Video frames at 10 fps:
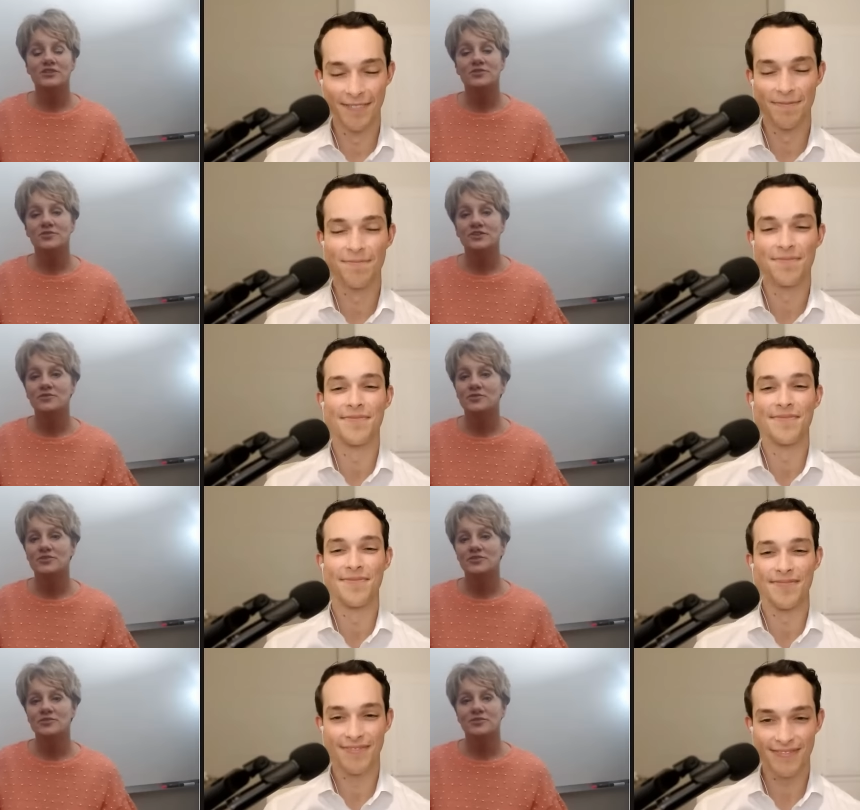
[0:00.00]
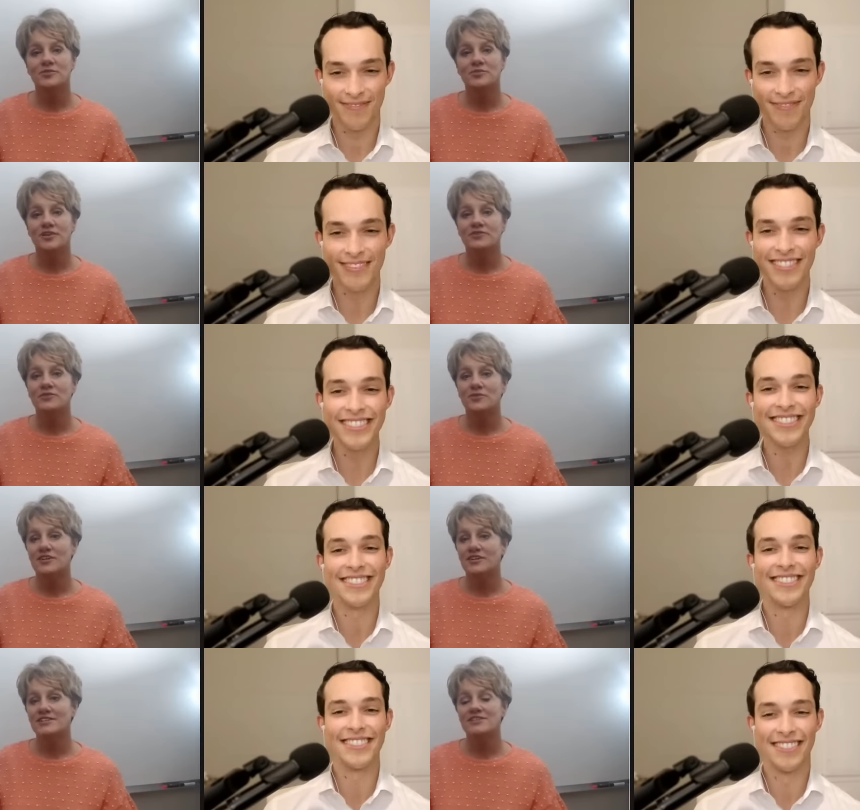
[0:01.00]
Speaker 1: 2024 is going to bring
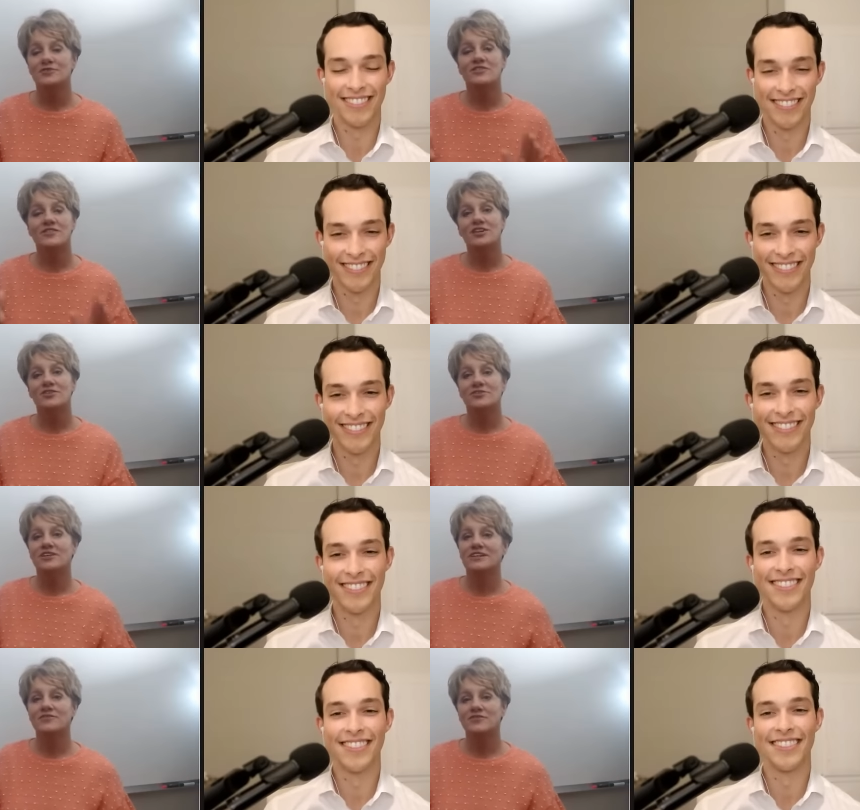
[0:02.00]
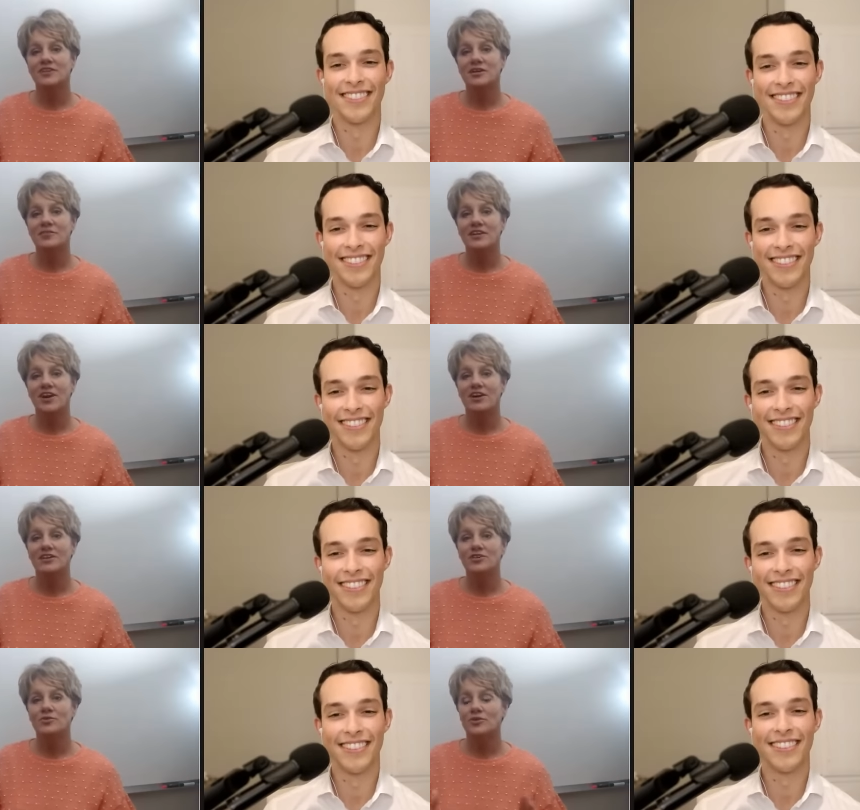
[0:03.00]
for us. So thank you again for coming
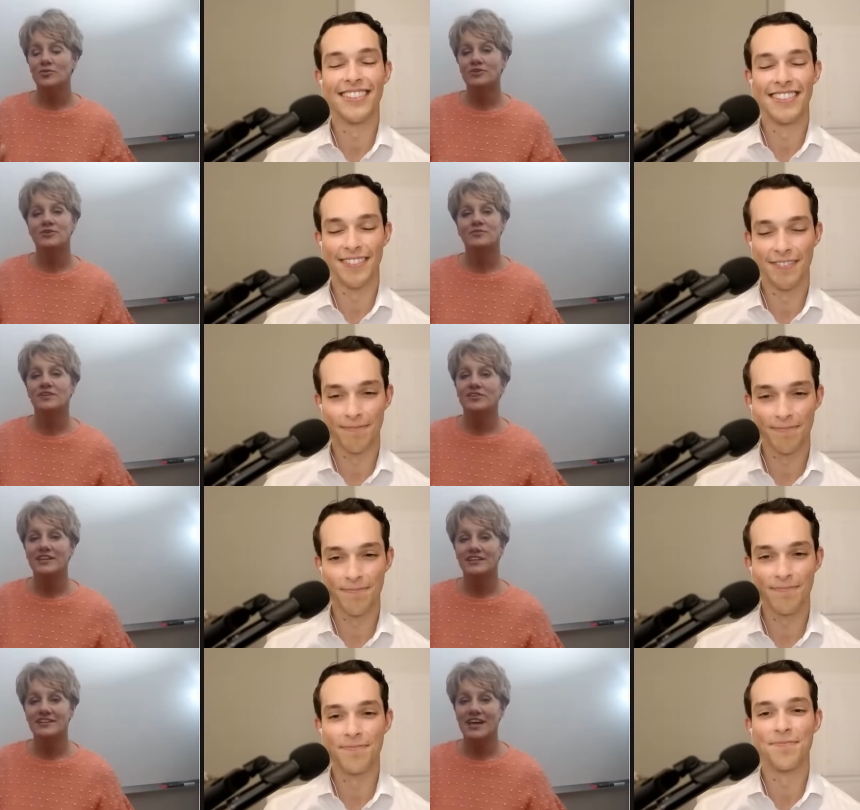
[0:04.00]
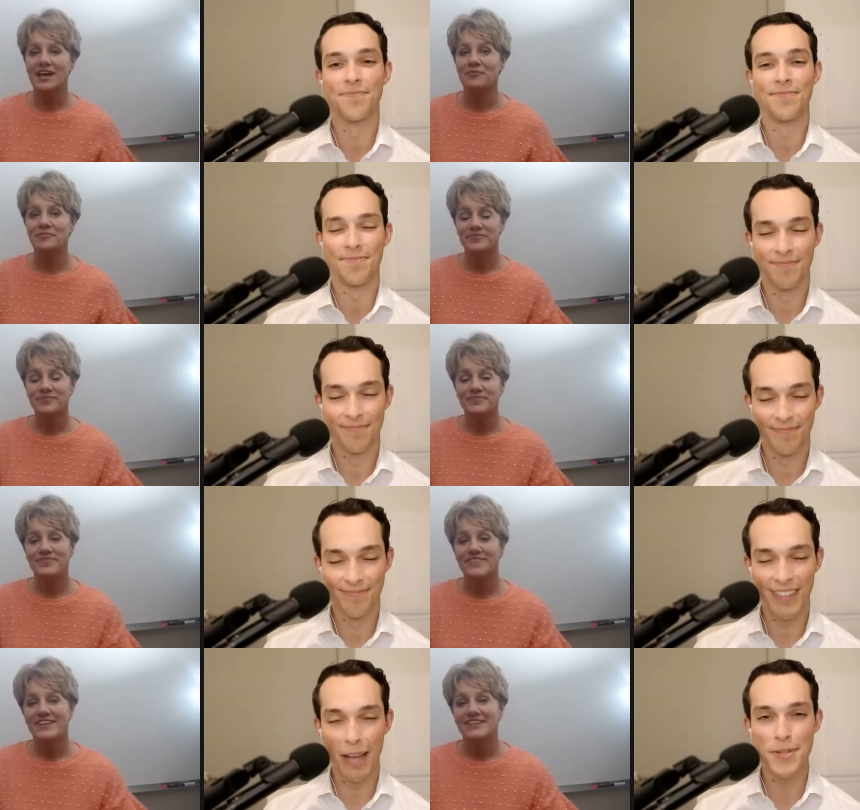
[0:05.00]
on. You are welcome here anytime.
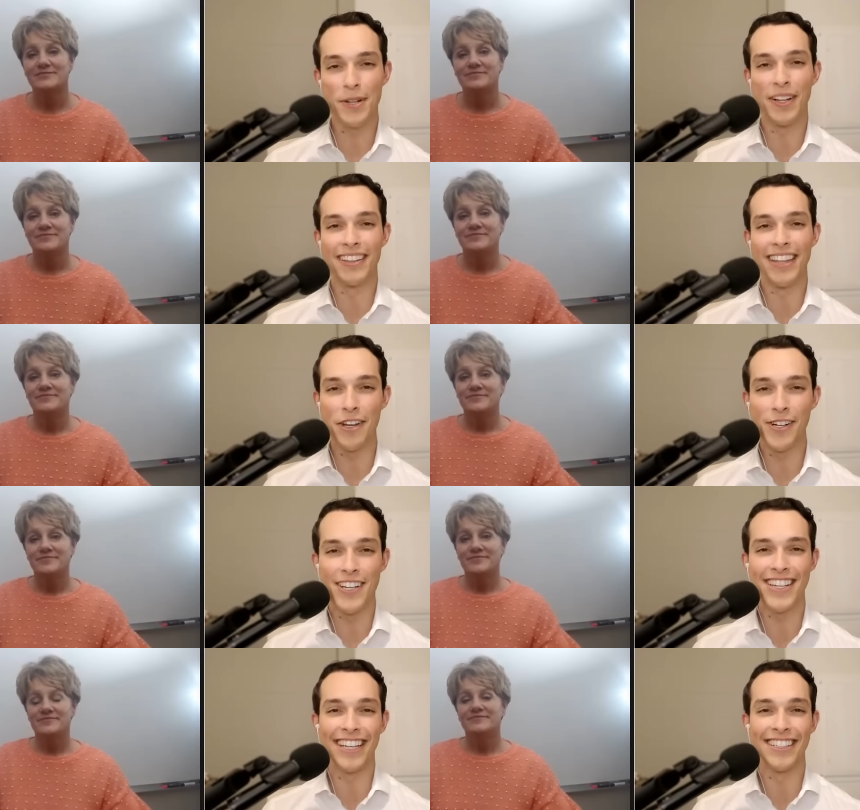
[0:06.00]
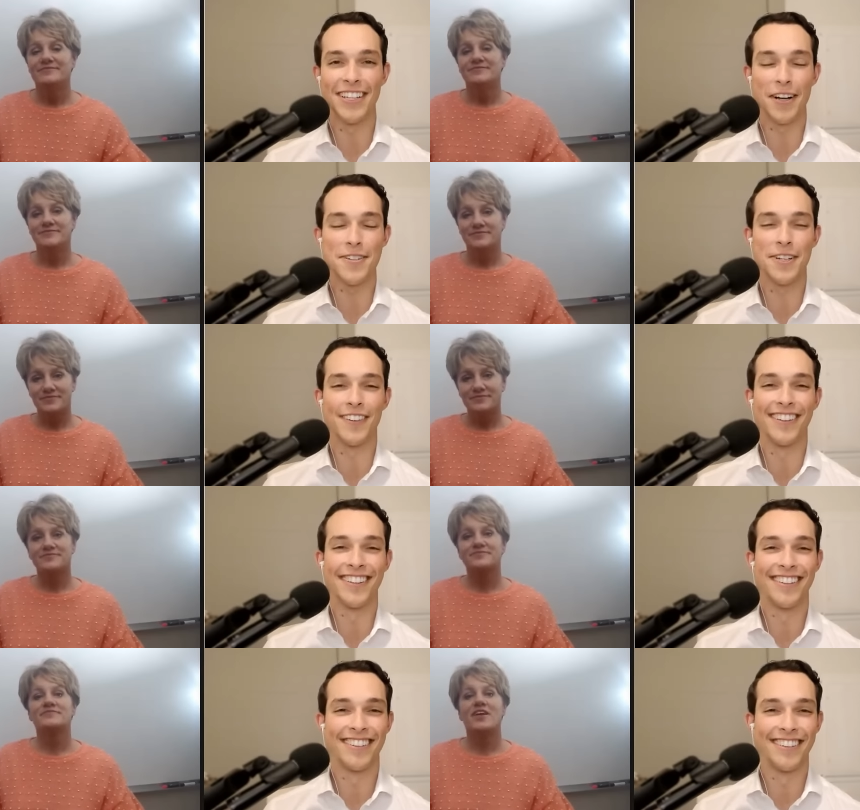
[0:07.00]
Speaker 2: Absolutely. Thank you, Christy. Talk soon.
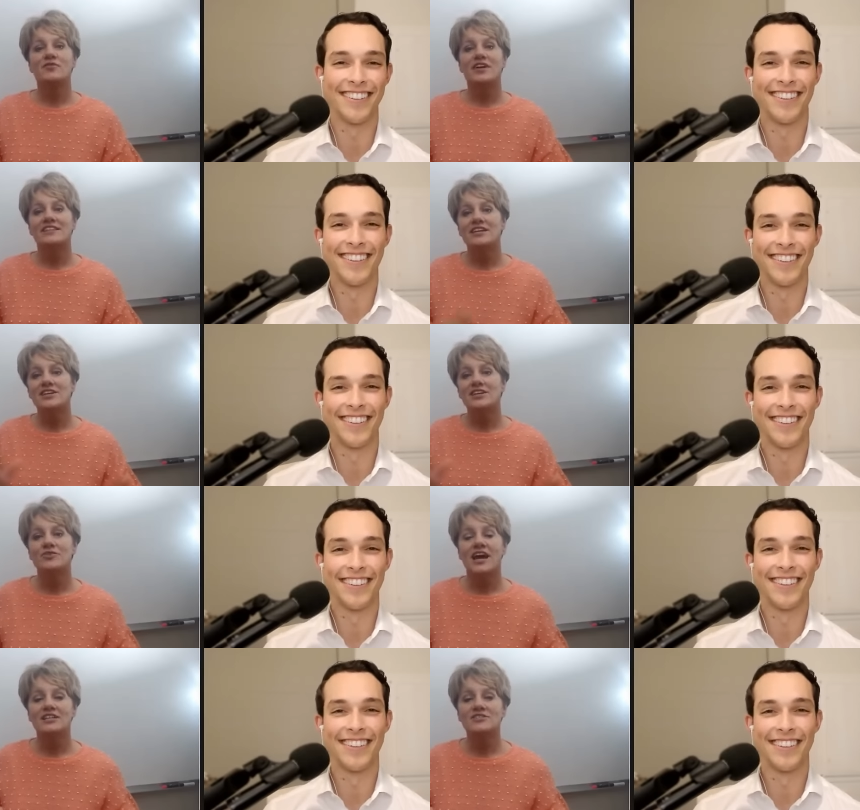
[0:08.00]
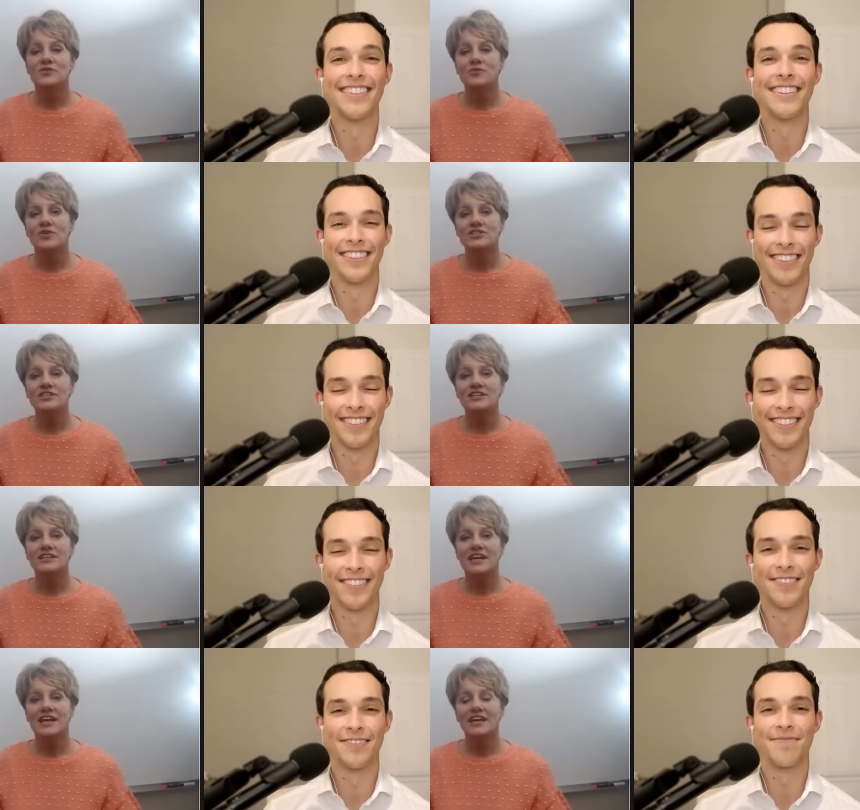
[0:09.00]
Speaker 1: Okay, thank you guys for watching
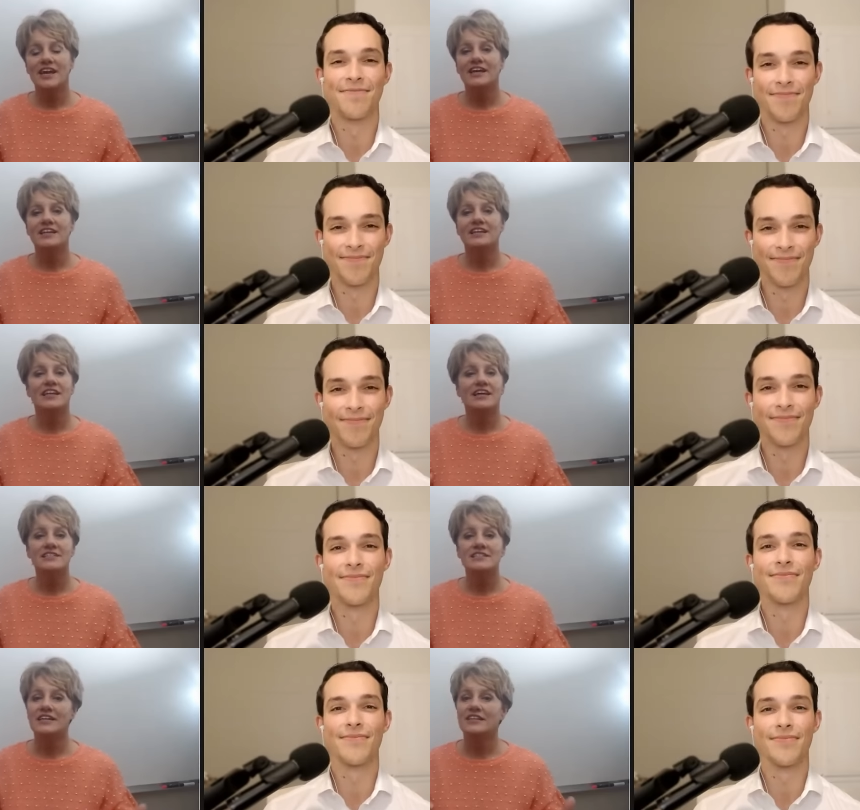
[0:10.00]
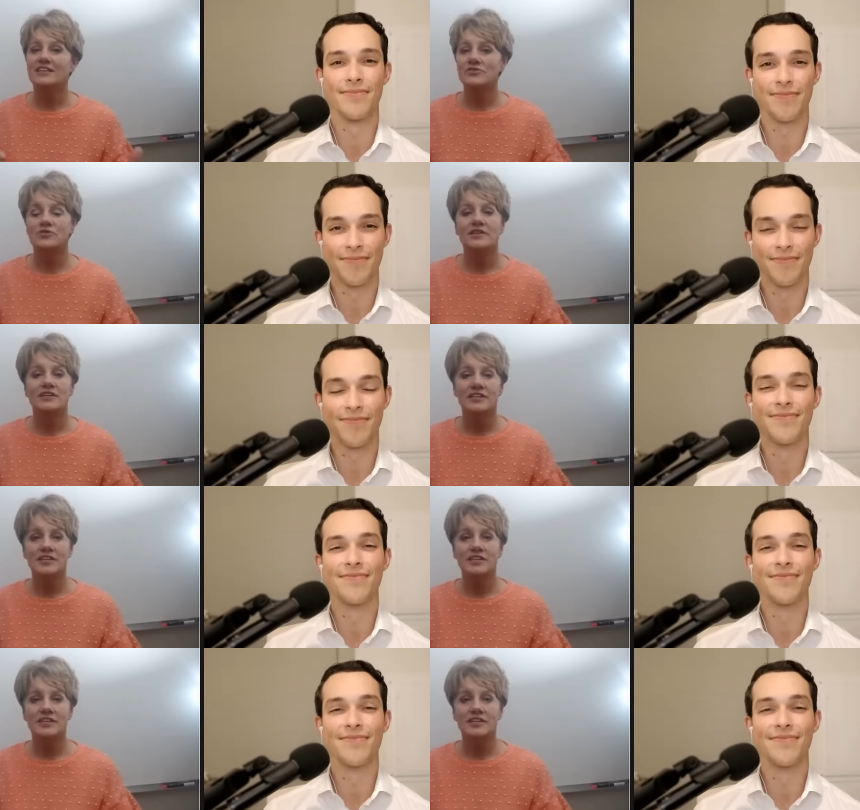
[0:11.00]
today. And like I said, there's going to be a